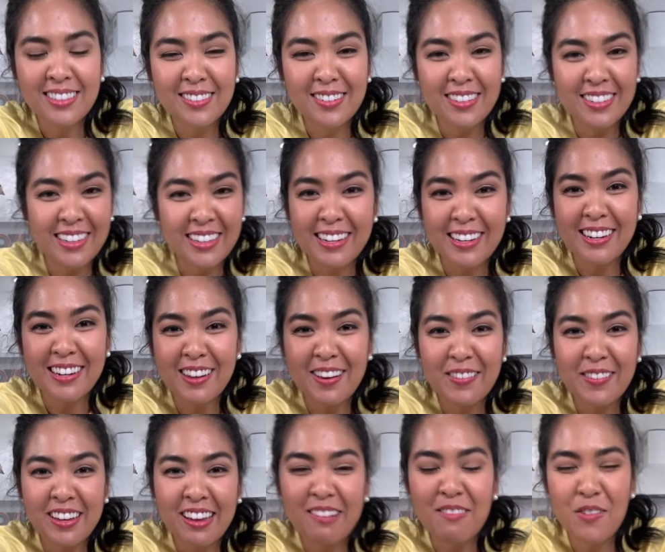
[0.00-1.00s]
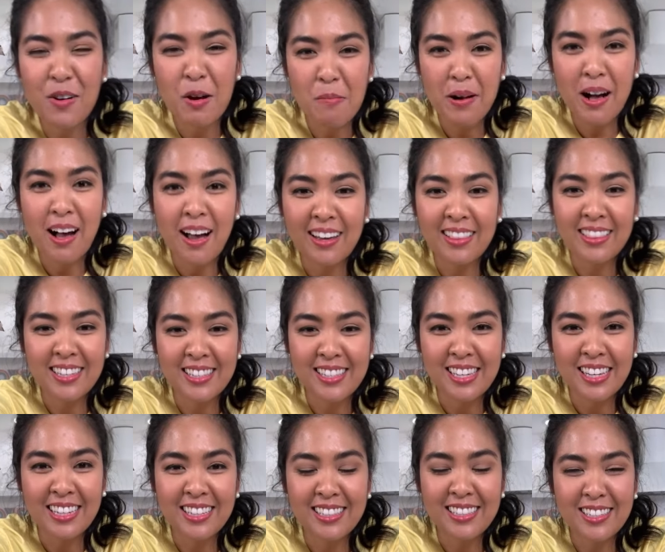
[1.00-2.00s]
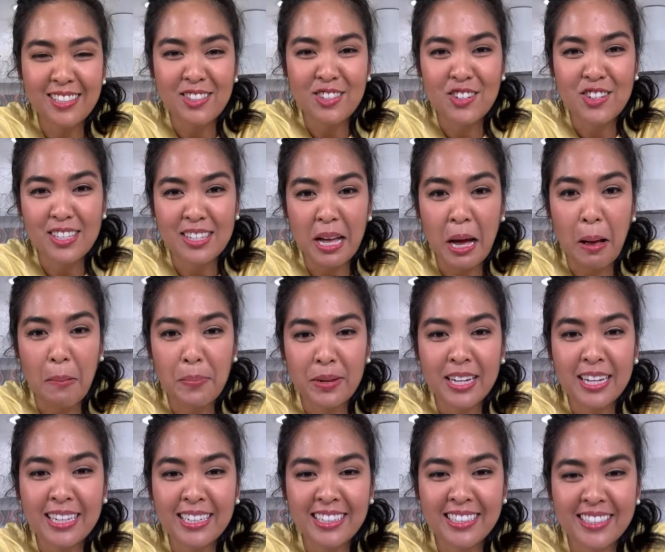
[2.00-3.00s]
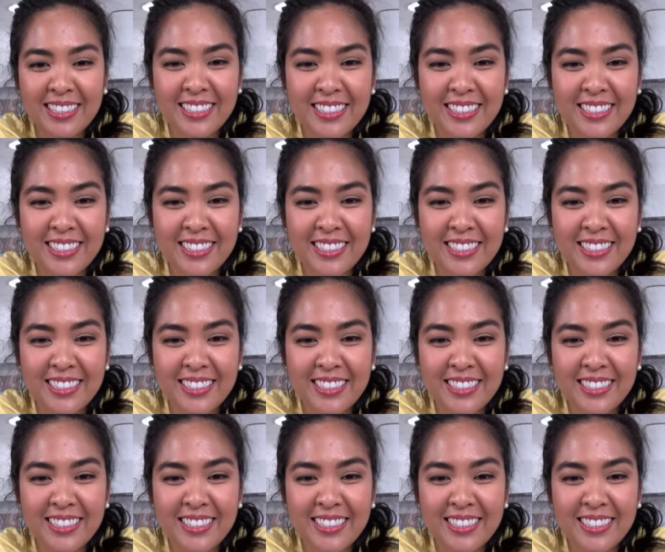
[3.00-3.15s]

There's no need for a behind the scenes, it's just happening.